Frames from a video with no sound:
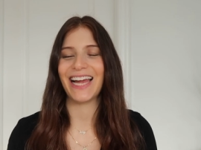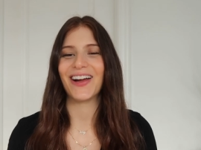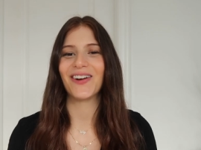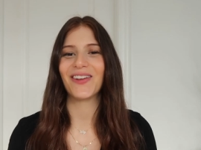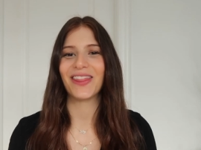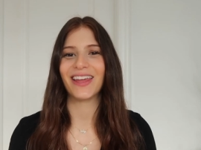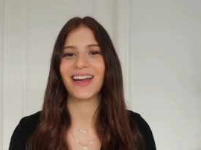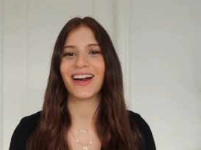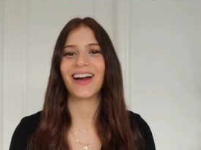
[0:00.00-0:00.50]

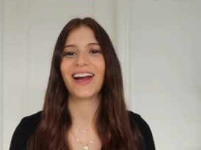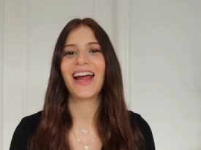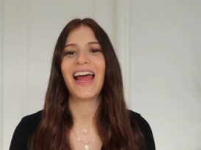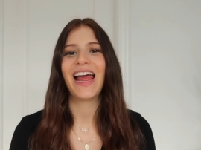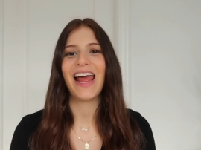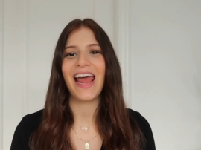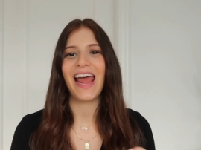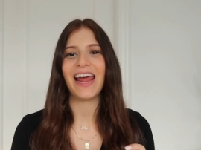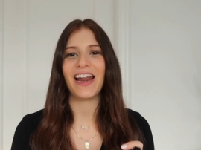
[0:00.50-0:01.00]
out there,
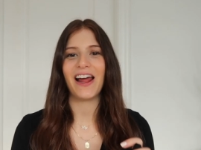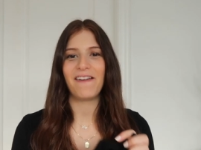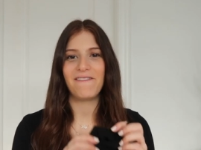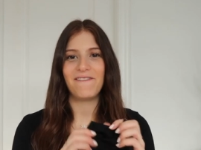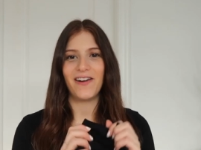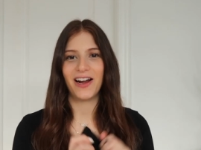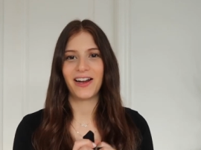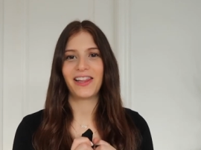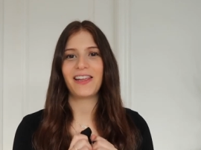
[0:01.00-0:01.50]
and I
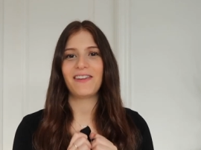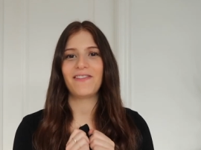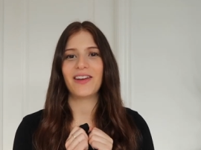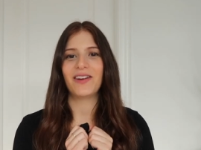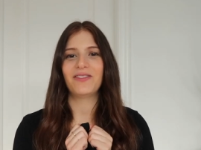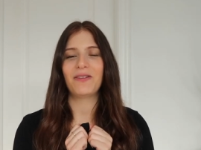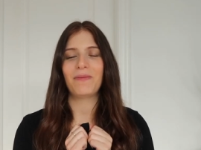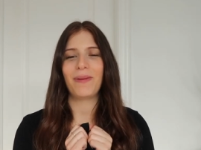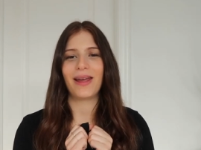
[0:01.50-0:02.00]
finally
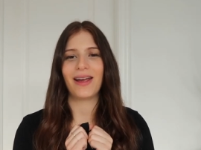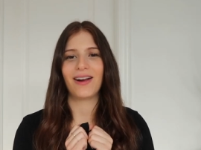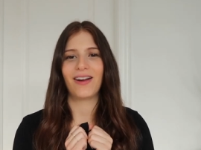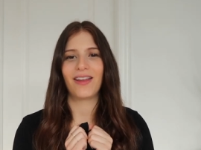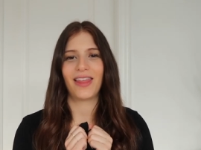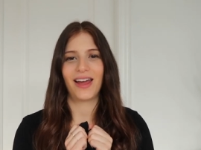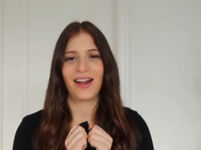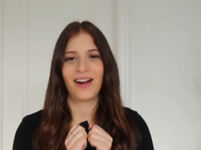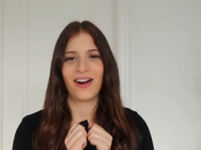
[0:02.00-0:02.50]
found a pair
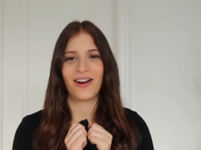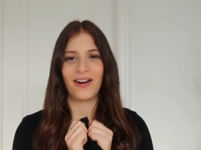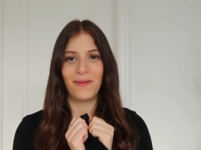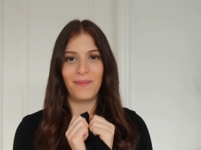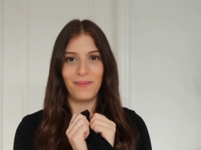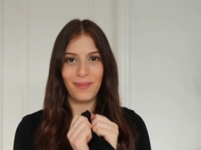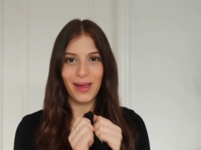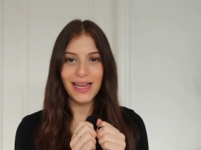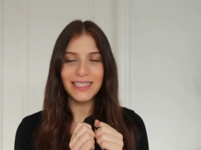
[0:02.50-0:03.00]
that are
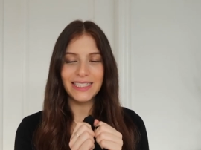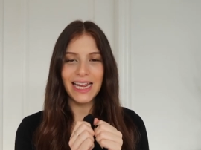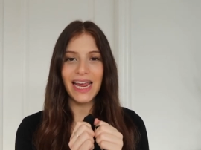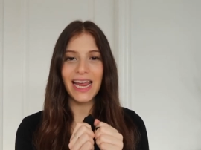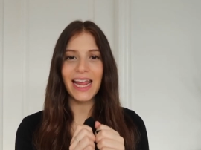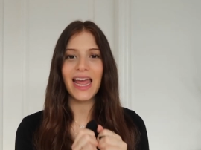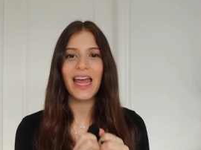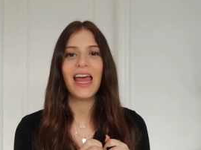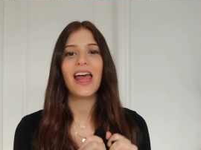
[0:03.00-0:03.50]

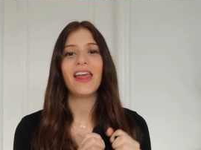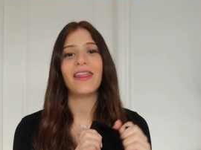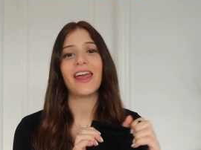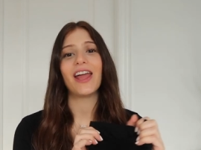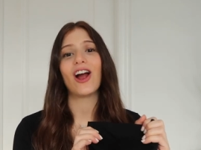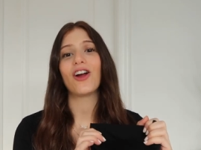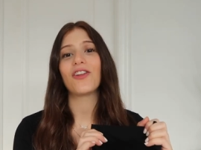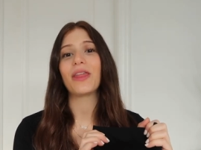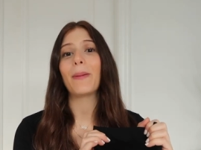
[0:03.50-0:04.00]
amazing. They
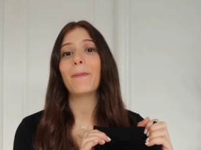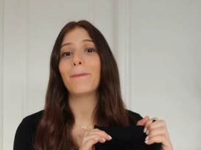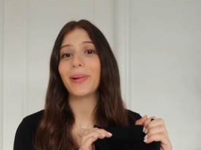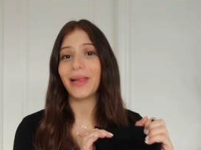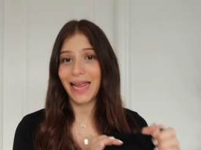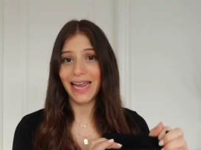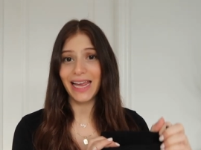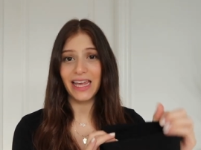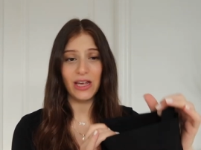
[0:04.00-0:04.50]
are the
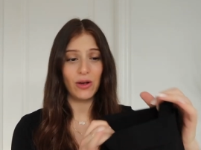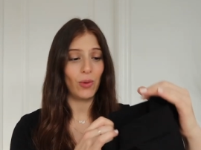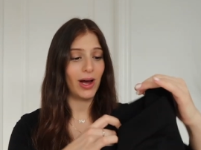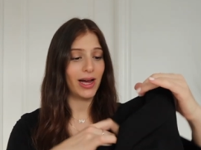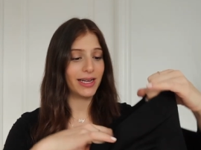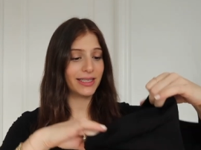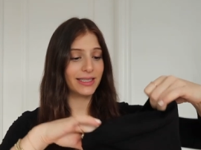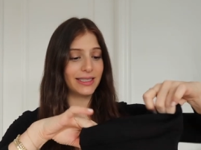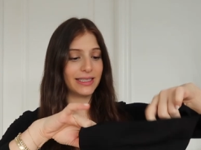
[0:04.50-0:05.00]
blanky
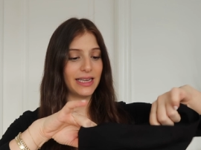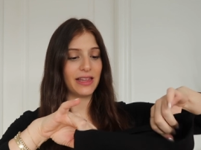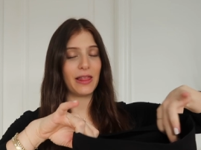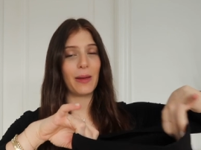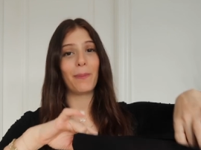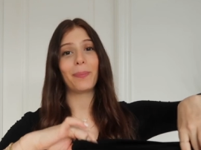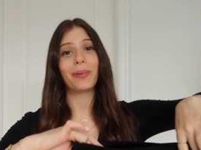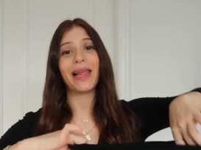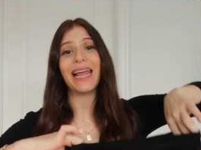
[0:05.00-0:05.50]
ones, the
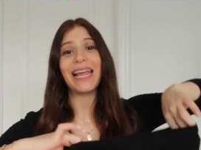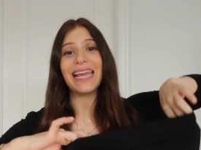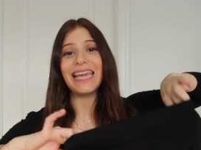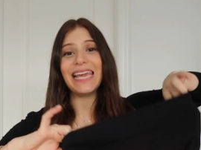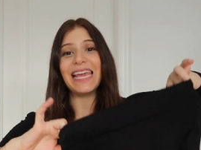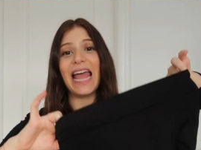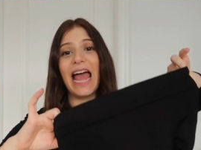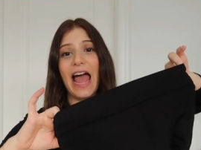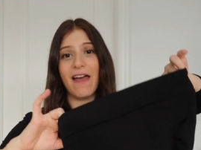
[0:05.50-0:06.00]

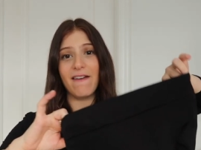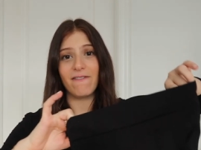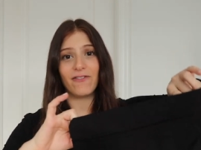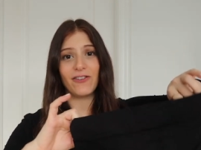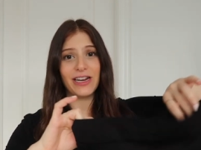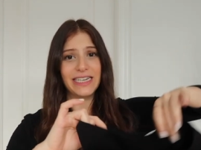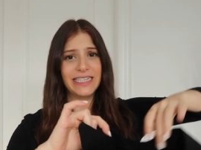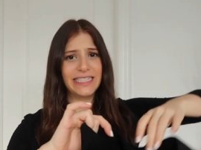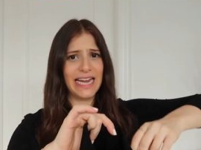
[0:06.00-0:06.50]
blanky
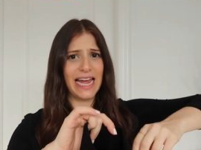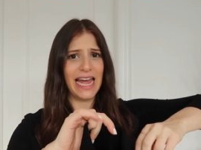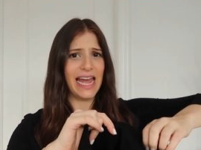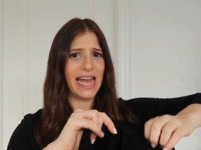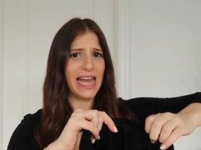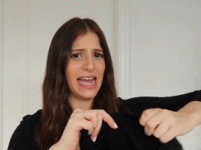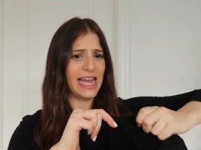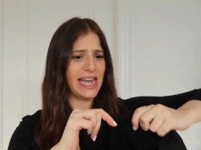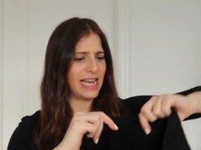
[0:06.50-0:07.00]

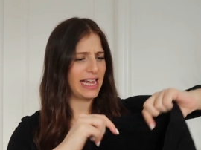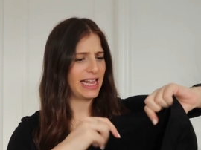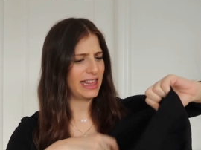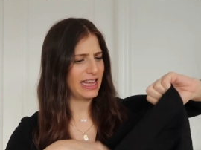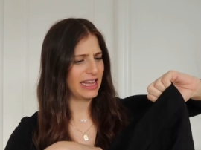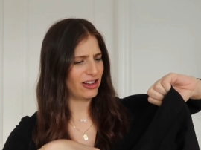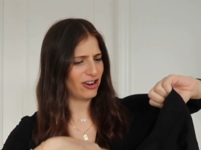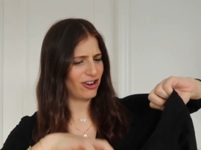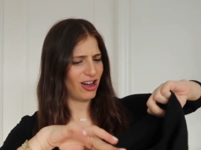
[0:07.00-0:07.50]
everyday, I
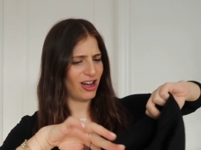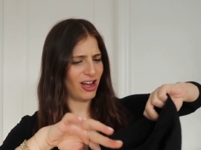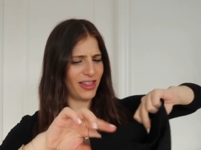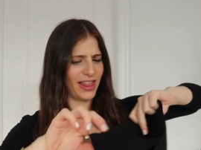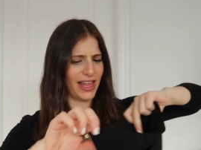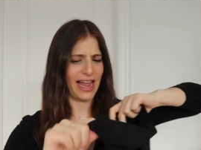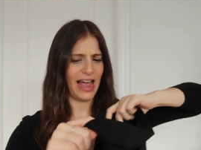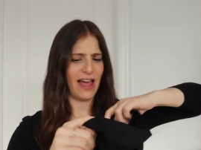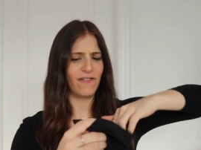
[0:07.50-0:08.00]
think they're called
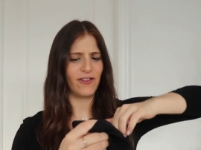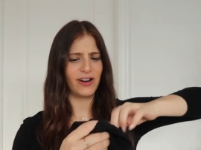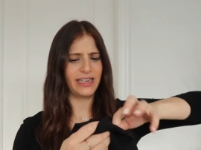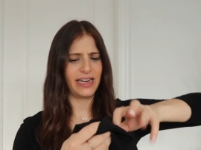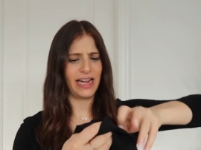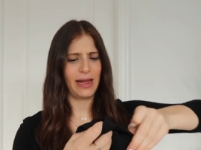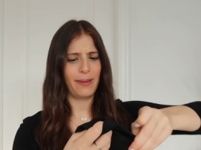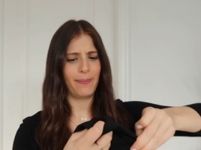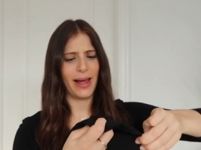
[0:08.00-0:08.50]
like
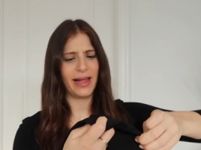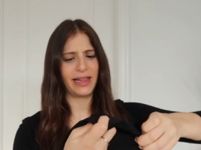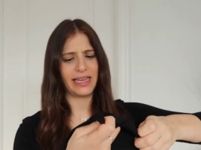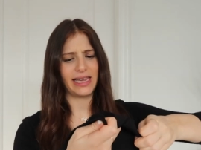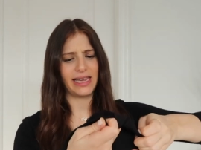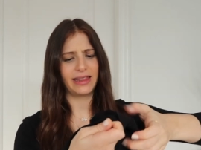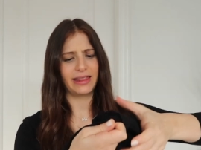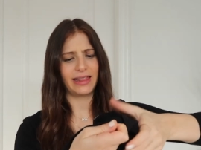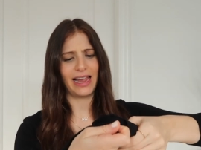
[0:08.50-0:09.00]
everyday
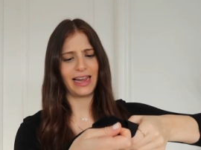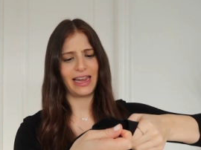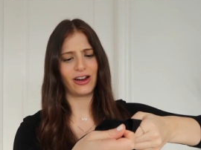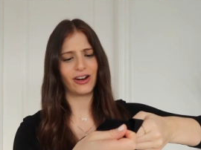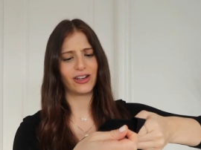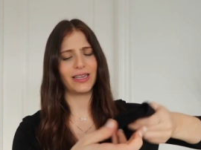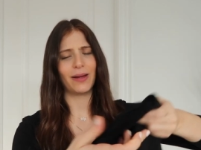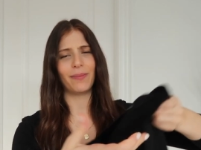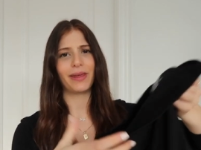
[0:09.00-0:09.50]
belly legging
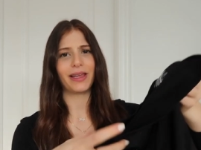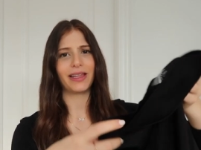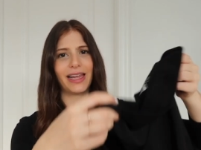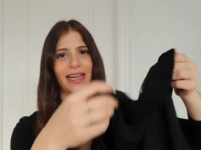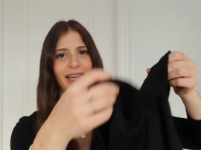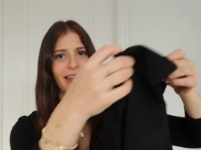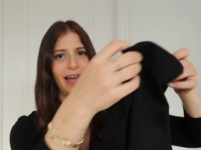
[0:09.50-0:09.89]
or something like